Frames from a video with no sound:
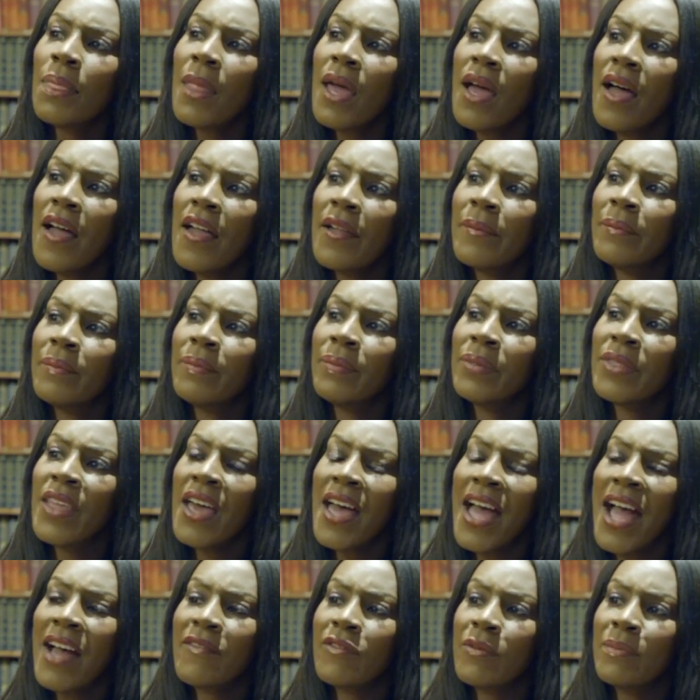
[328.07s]
um,
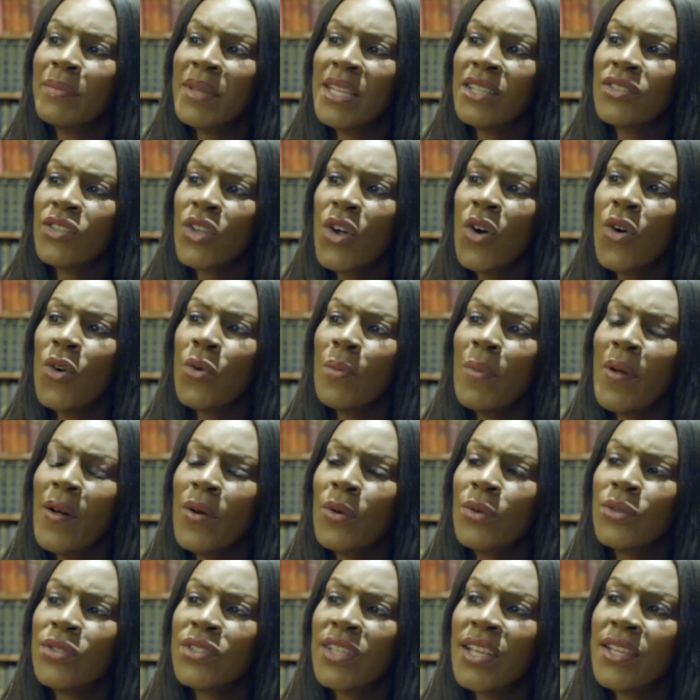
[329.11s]
that haven't been told, but
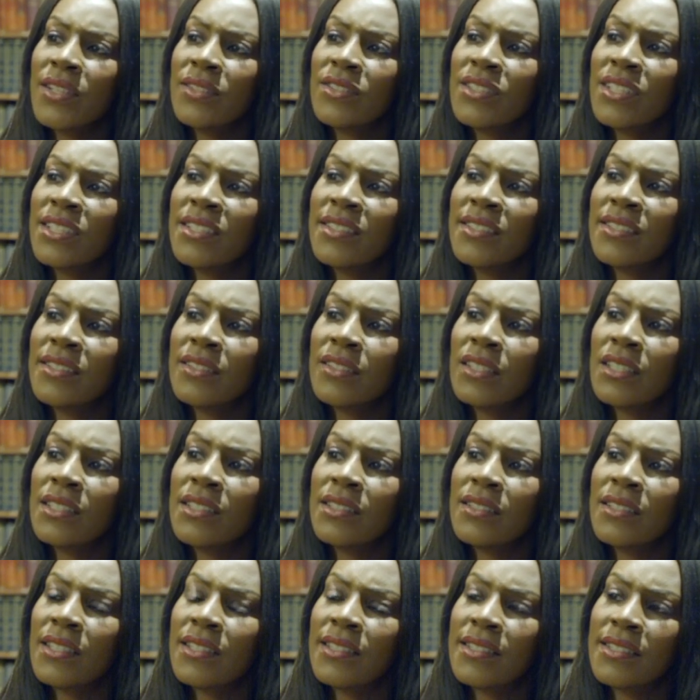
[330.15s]
also to, to,
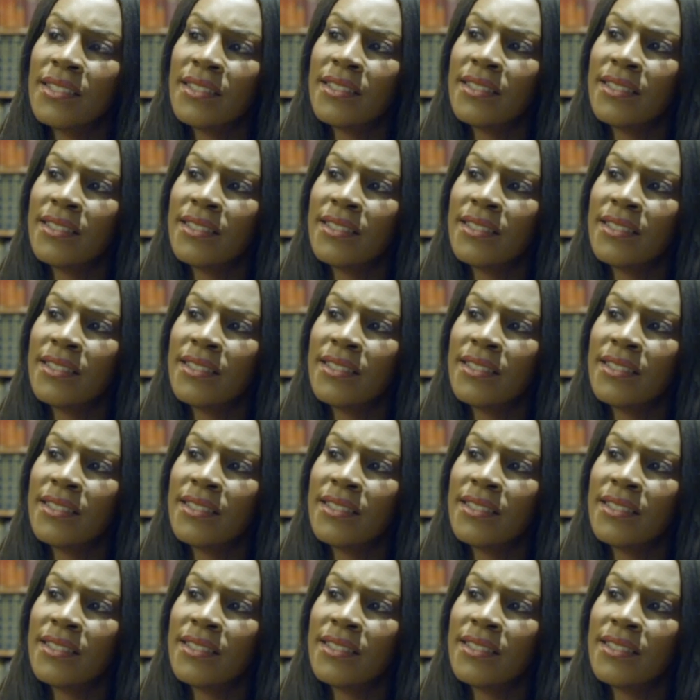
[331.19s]
to,